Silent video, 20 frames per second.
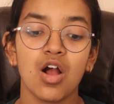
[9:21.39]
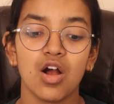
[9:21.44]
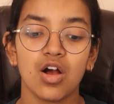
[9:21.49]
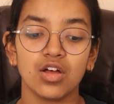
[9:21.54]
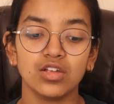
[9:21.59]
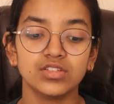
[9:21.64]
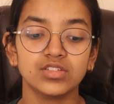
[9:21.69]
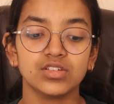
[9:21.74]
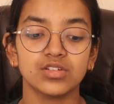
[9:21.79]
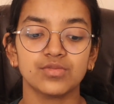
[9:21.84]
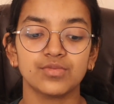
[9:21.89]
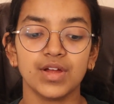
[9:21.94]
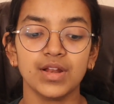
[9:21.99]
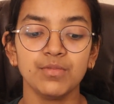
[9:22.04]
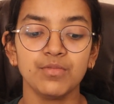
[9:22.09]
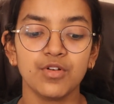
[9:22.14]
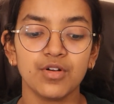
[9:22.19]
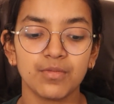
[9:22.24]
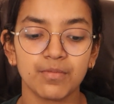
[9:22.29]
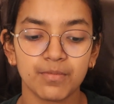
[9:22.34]
Also,
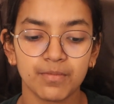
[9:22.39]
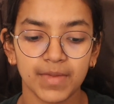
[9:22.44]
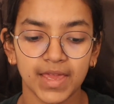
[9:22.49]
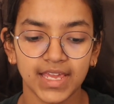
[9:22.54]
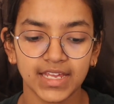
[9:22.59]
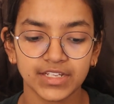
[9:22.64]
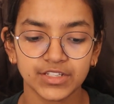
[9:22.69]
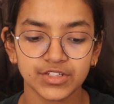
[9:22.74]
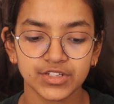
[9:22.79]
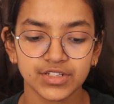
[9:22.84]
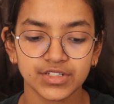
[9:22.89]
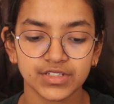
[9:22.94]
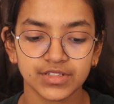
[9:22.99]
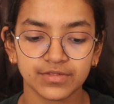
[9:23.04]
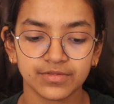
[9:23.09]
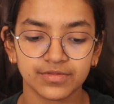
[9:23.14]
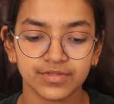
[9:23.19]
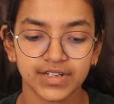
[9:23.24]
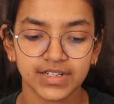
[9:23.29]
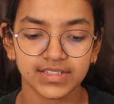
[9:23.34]
one more major
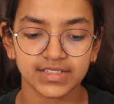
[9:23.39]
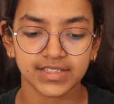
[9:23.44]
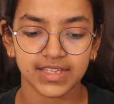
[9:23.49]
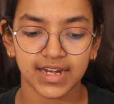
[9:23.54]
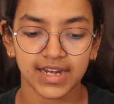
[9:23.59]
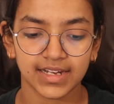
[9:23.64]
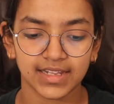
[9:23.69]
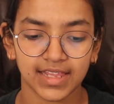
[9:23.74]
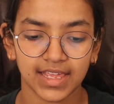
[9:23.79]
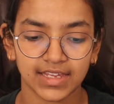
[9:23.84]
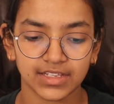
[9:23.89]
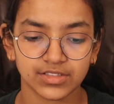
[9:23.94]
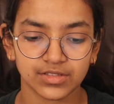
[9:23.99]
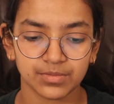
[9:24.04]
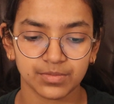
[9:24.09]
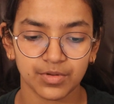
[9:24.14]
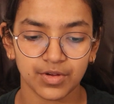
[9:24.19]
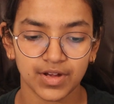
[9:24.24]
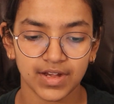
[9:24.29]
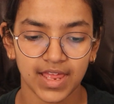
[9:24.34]
difference that I'd like to
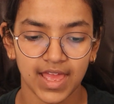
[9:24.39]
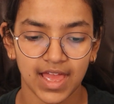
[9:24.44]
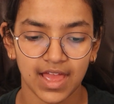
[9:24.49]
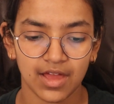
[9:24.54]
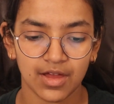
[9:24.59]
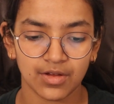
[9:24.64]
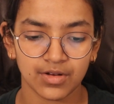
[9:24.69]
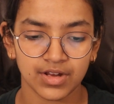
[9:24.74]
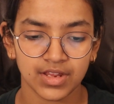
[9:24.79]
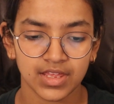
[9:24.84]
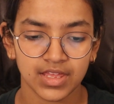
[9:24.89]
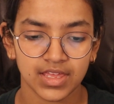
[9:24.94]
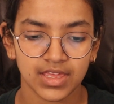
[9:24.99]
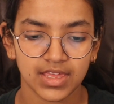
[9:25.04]
point out